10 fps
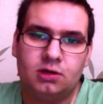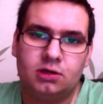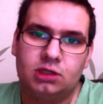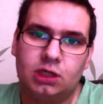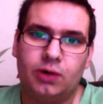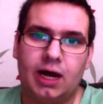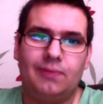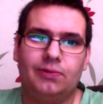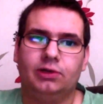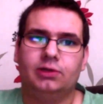So what
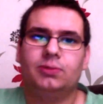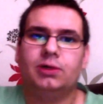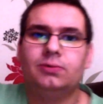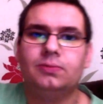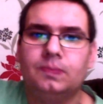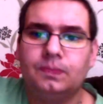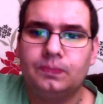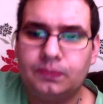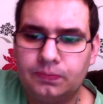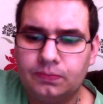happened? Well,
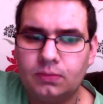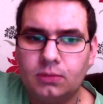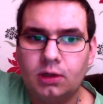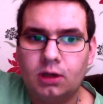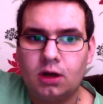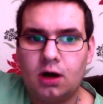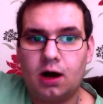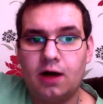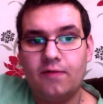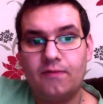
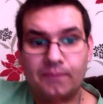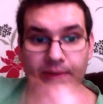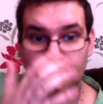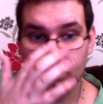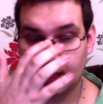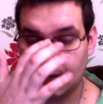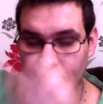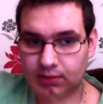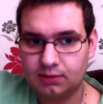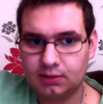I've been
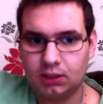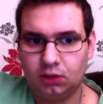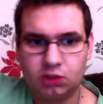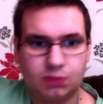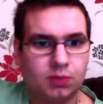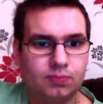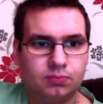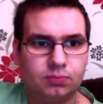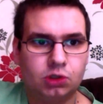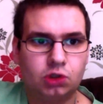having lots of
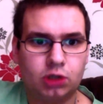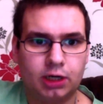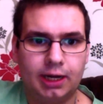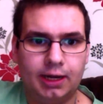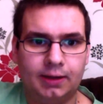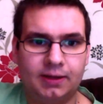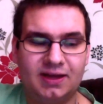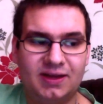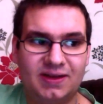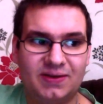problems struggling
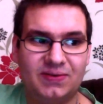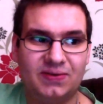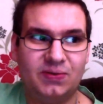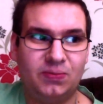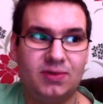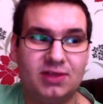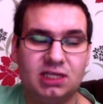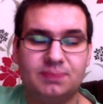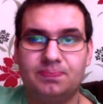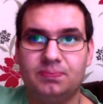with
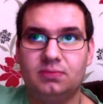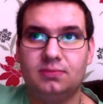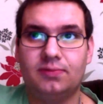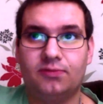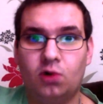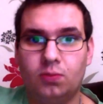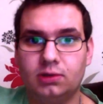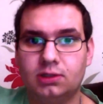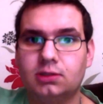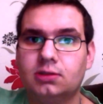its
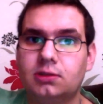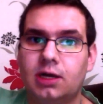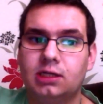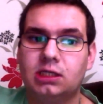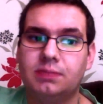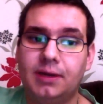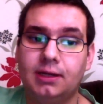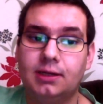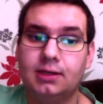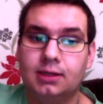performance and its
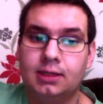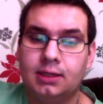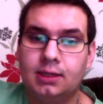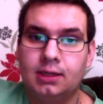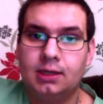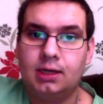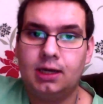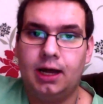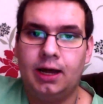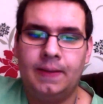speed.
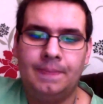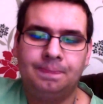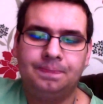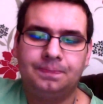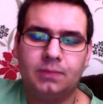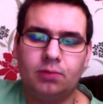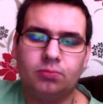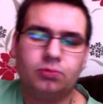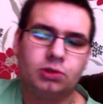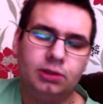It
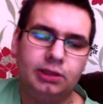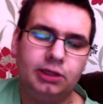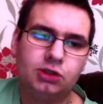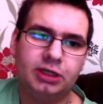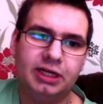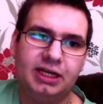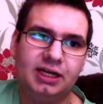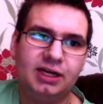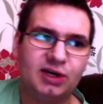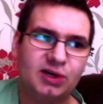would literally
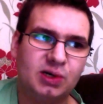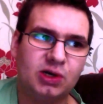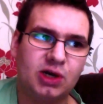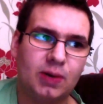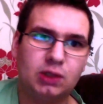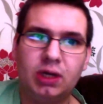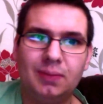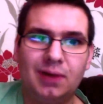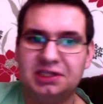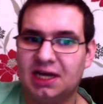go about 20
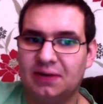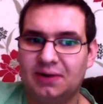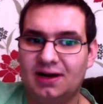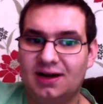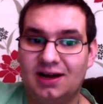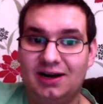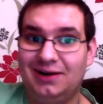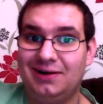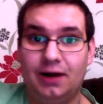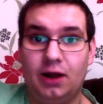miles an hour
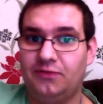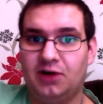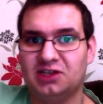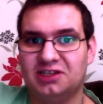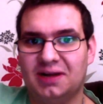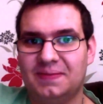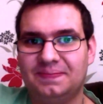and no faster.